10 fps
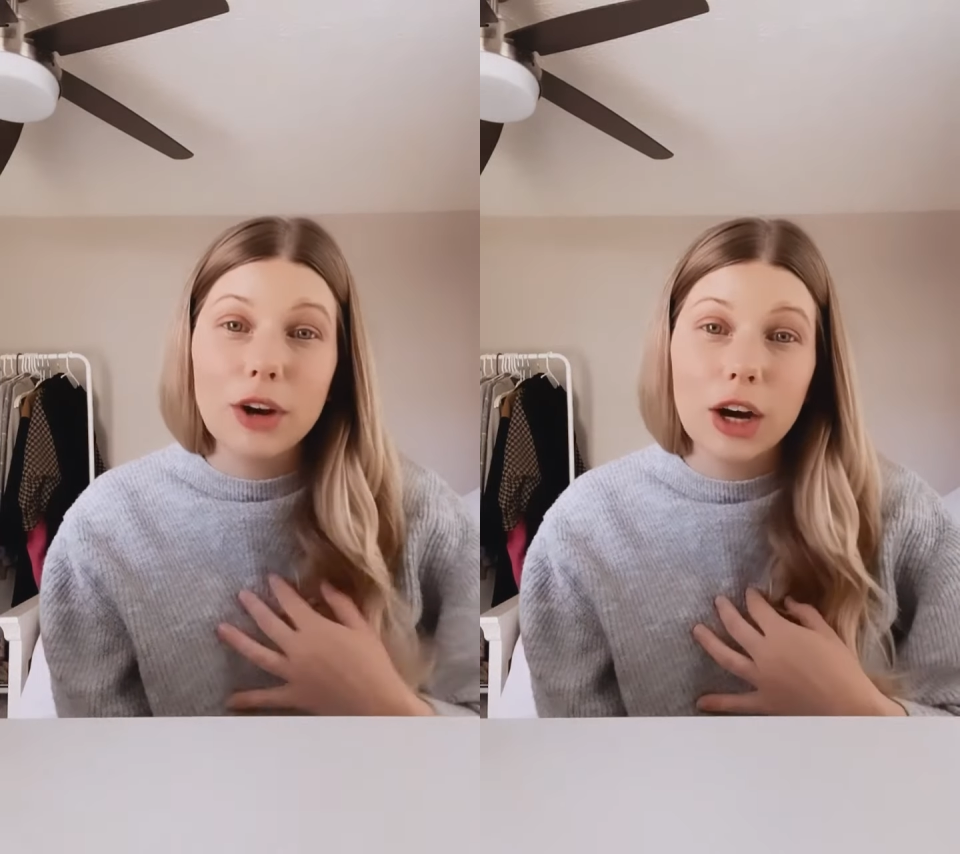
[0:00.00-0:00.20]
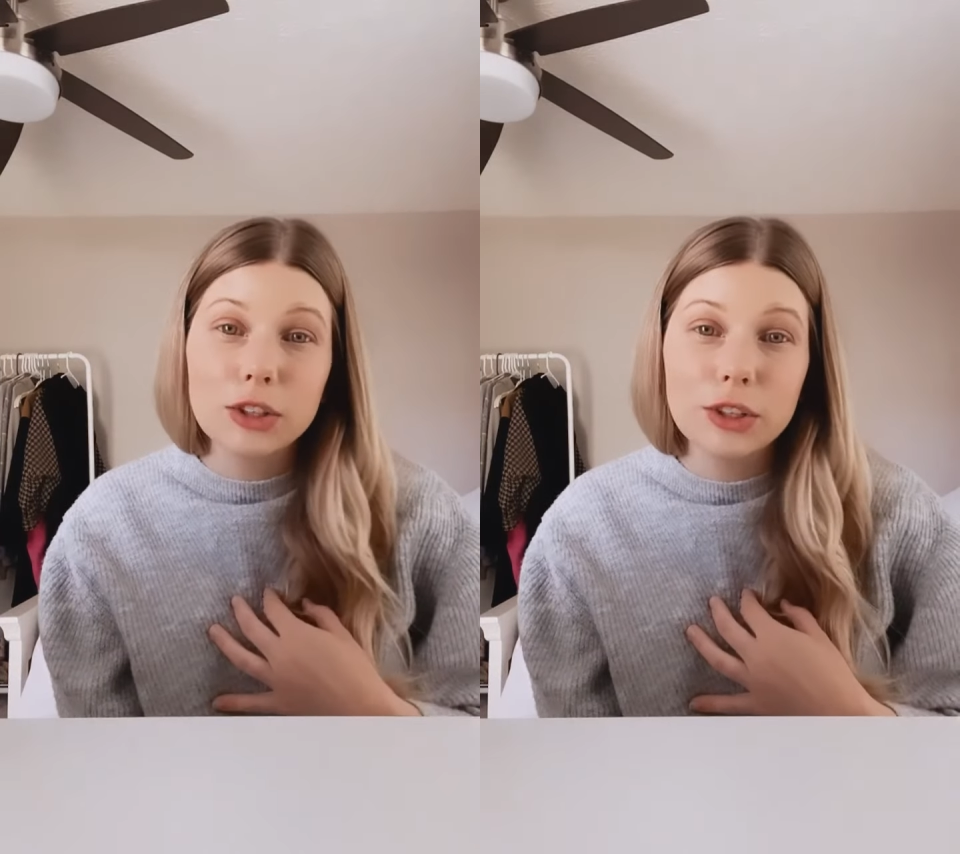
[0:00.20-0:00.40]

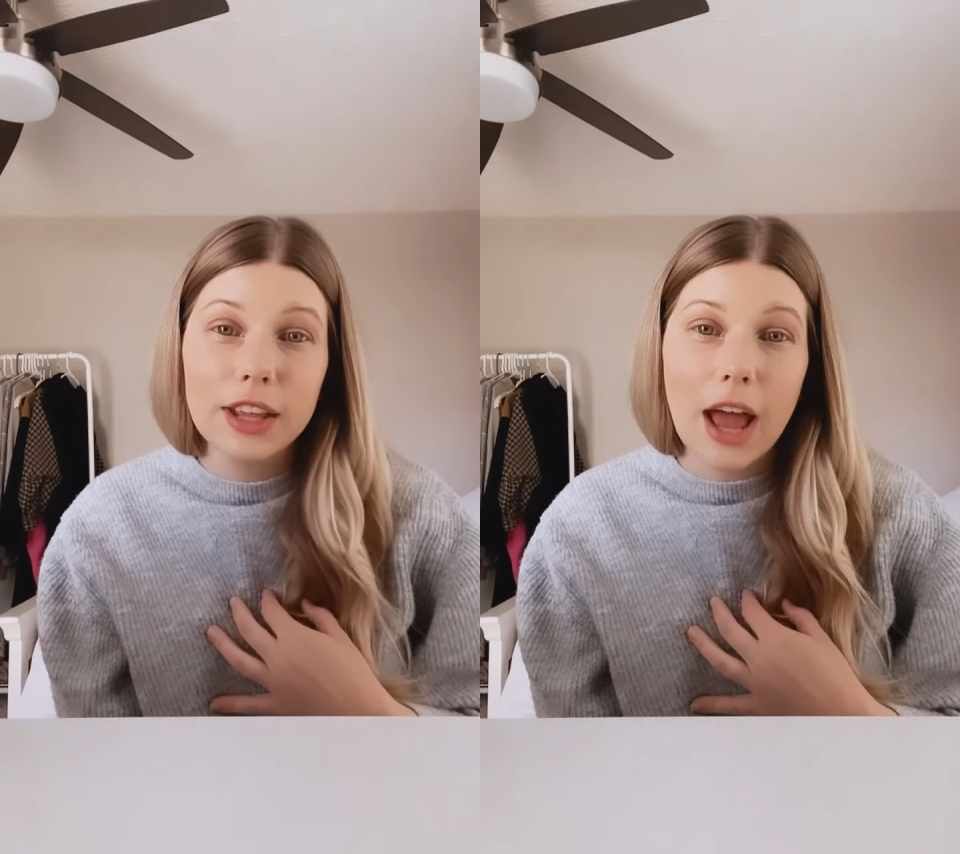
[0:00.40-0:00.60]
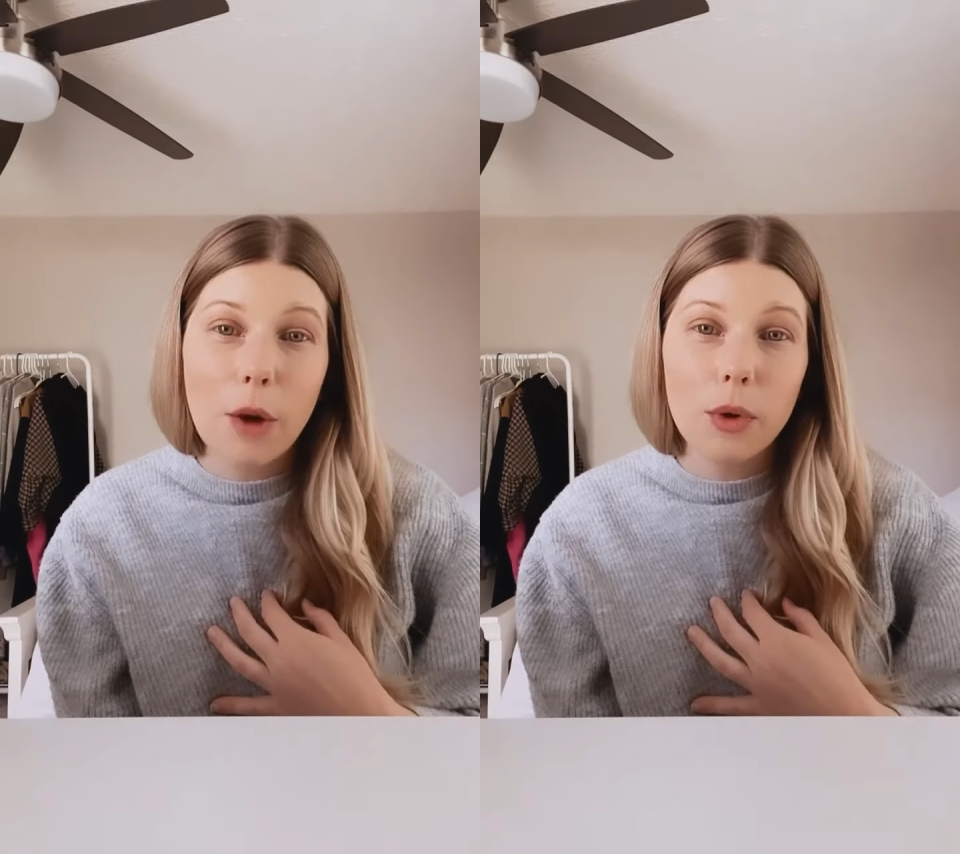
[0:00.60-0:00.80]
doctor
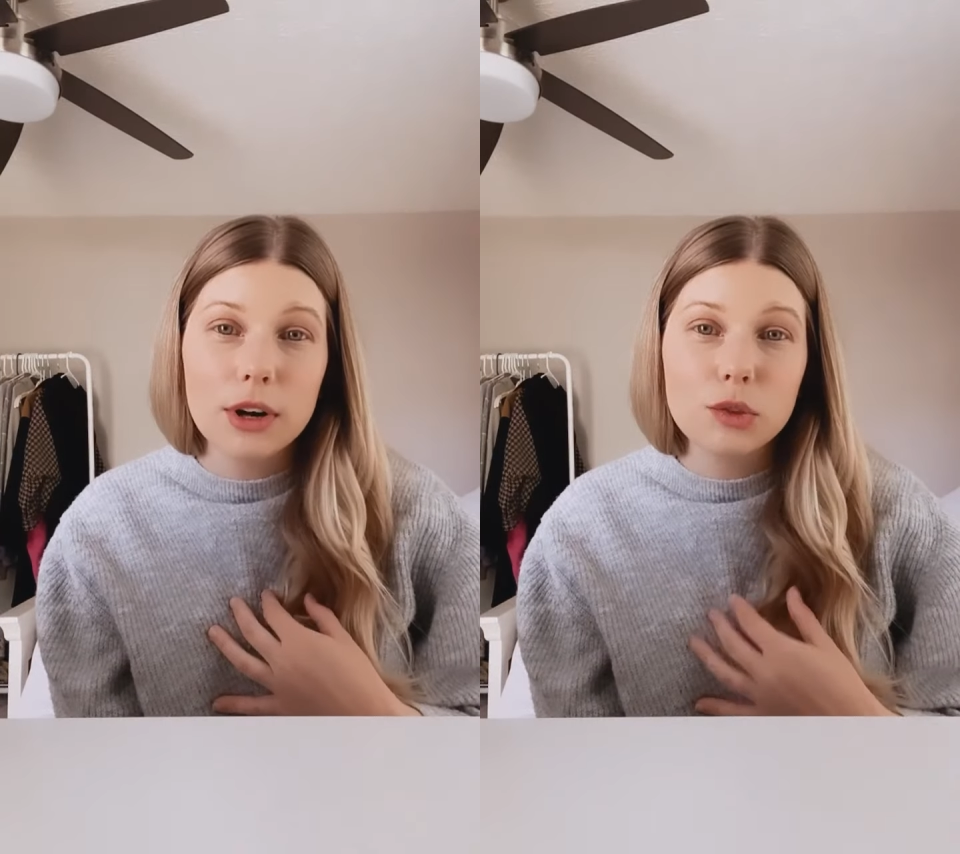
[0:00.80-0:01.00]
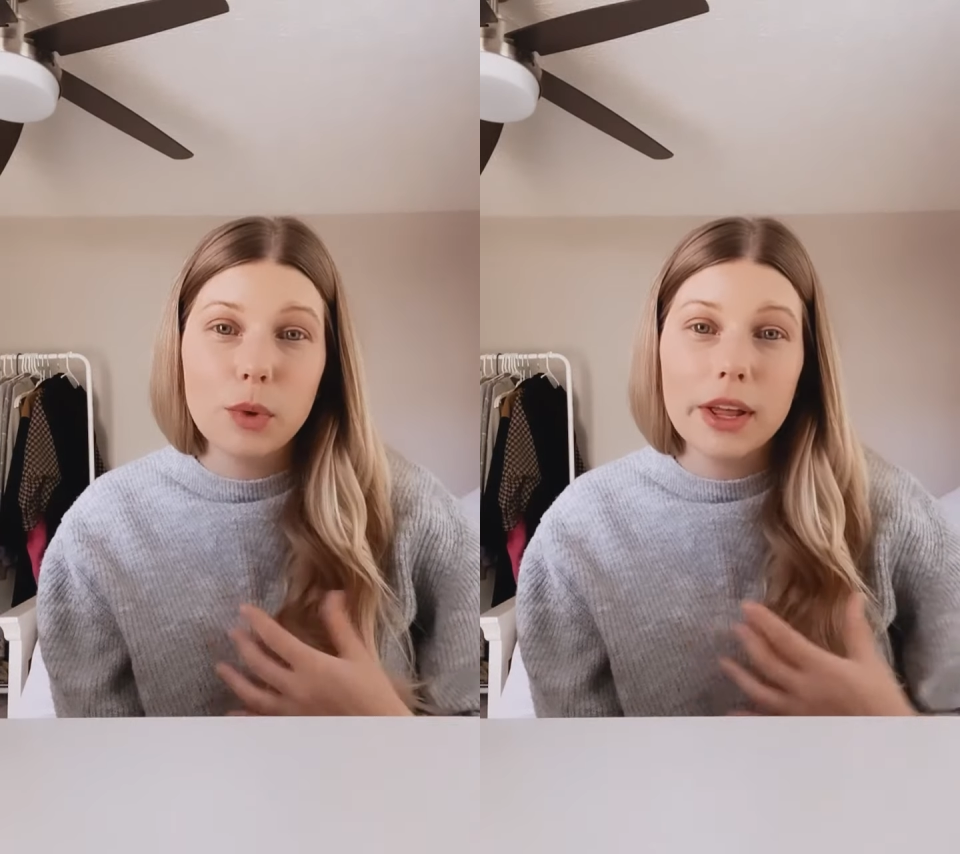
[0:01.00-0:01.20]
that I
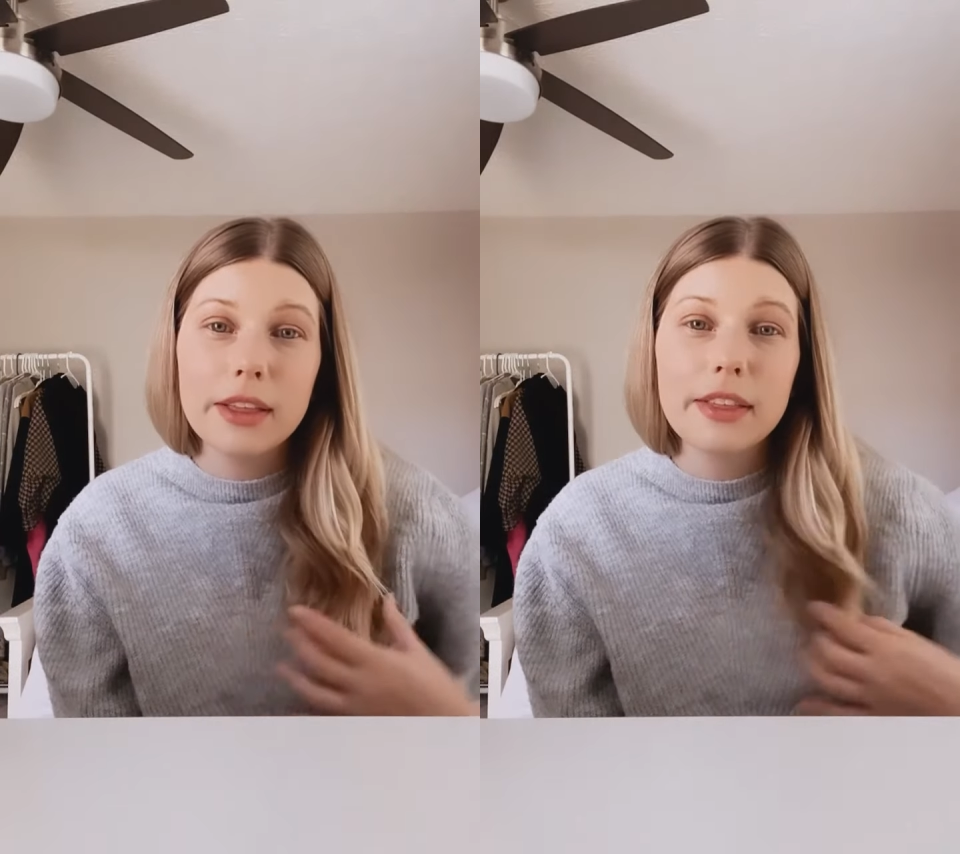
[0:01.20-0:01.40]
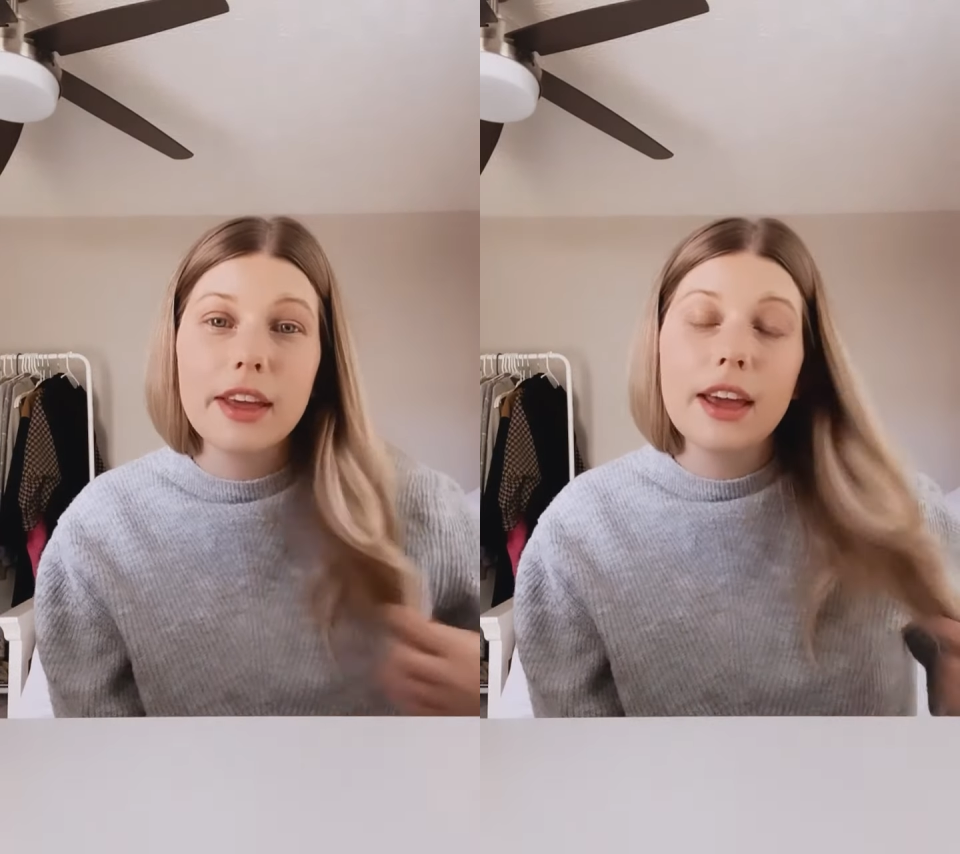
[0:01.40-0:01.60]
worked with